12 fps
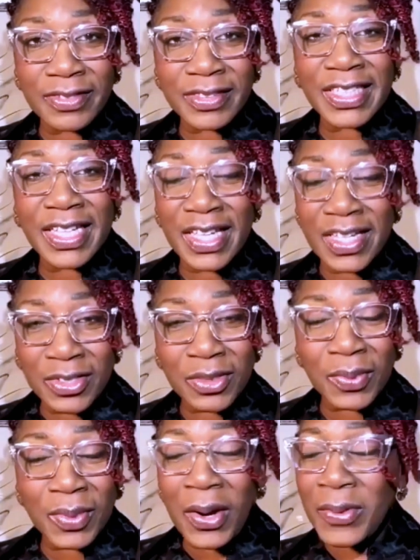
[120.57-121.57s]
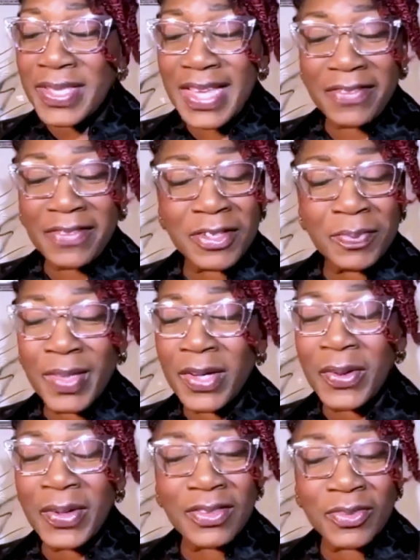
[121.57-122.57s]
Change. We always have to be
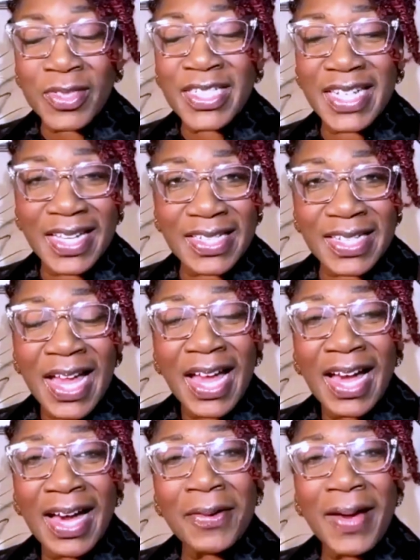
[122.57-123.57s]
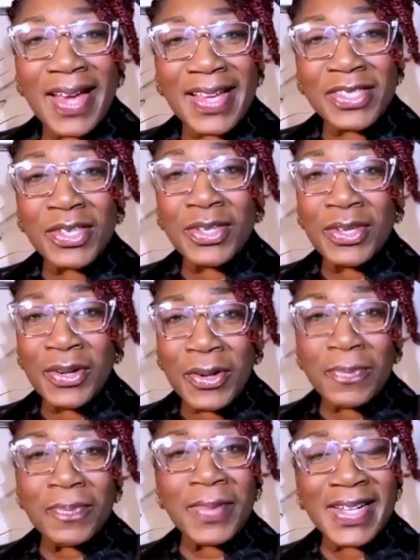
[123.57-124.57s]
going through change. How has
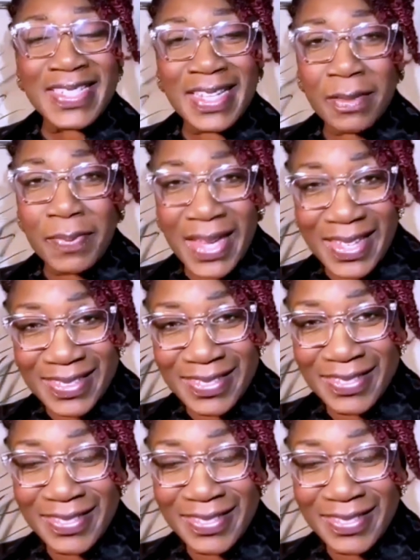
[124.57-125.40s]
your Monday been?